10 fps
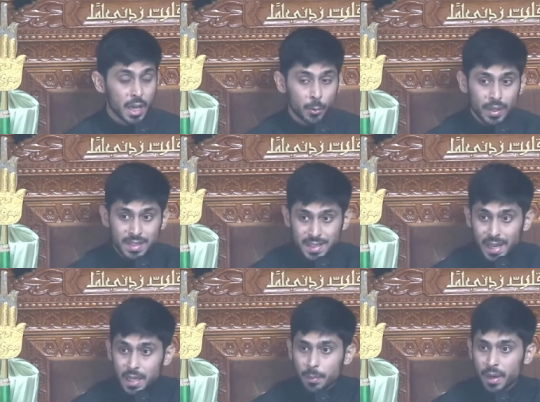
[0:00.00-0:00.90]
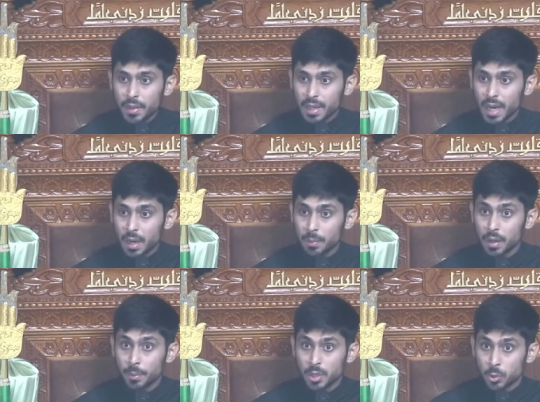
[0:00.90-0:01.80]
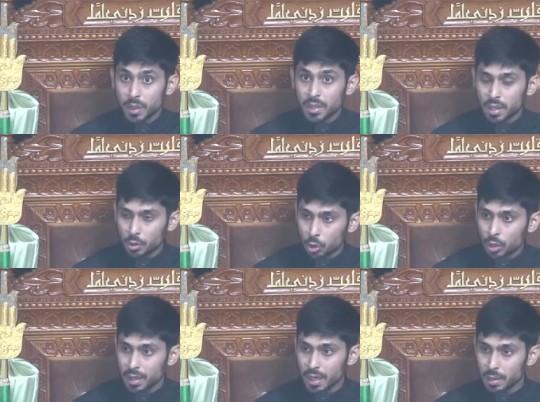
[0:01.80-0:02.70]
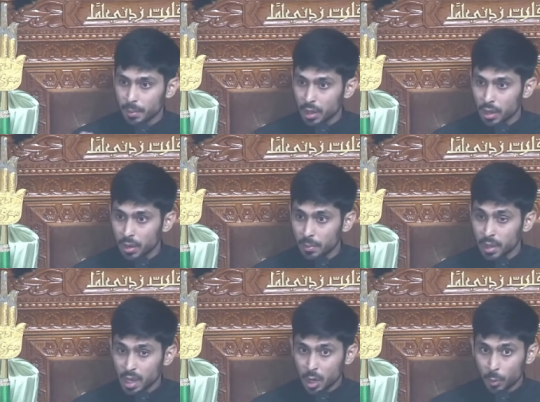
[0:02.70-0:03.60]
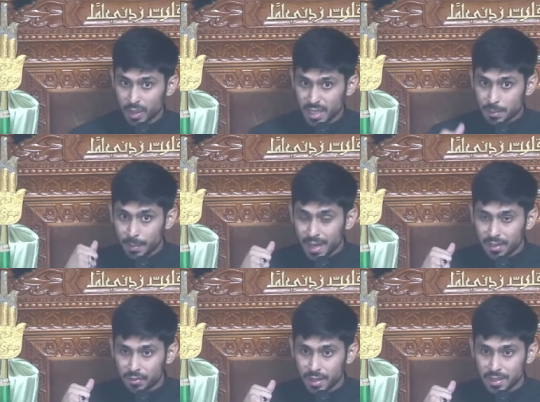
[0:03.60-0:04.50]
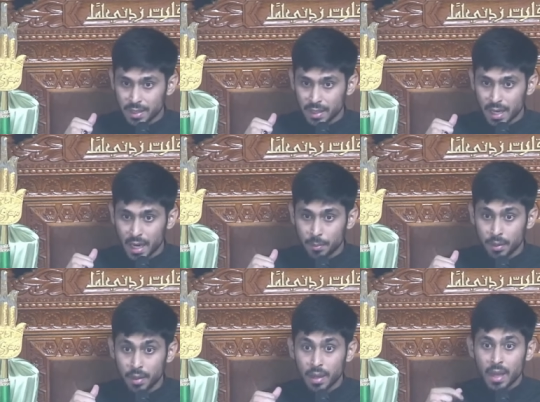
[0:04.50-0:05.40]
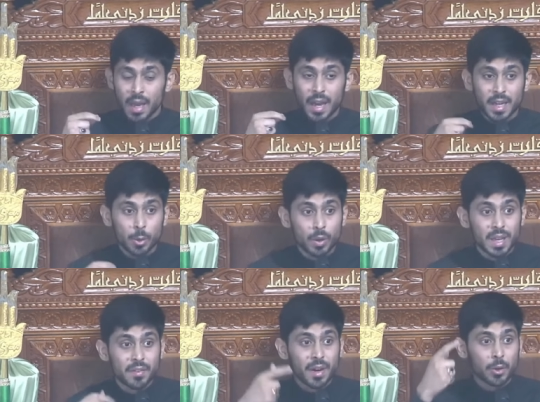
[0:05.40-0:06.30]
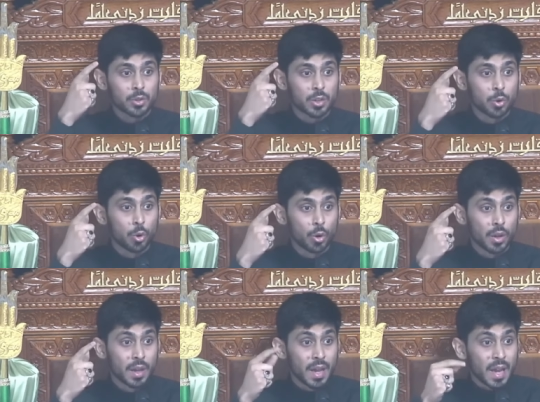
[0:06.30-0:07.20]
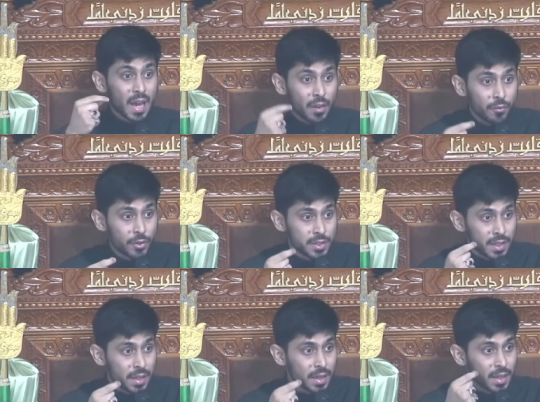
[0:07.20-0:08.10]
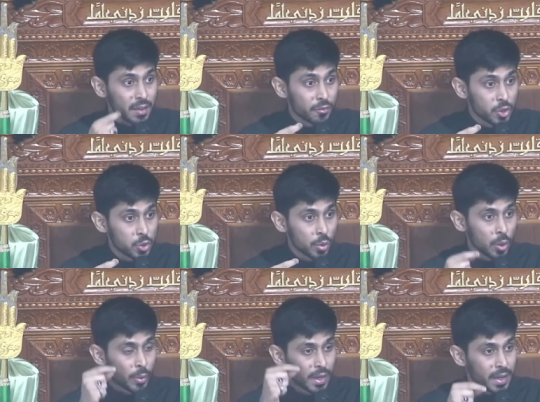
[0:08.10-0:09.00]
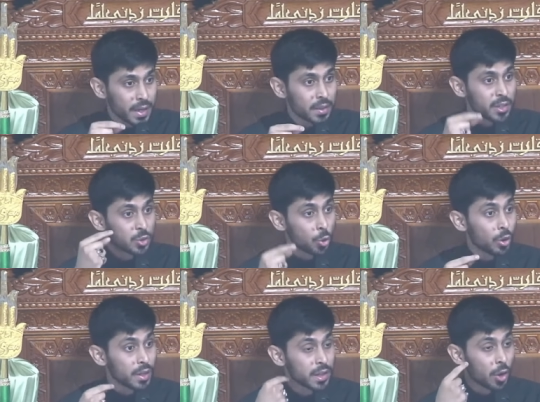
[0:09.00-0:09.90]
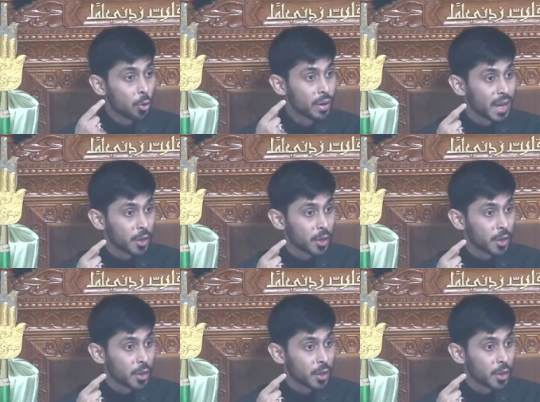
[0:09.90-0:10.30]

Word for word: he will stand by the Kaaba between the Rukn and the Maqam with his back facing the Kaaba and he will give out a call. Every single individual will hear this call in their own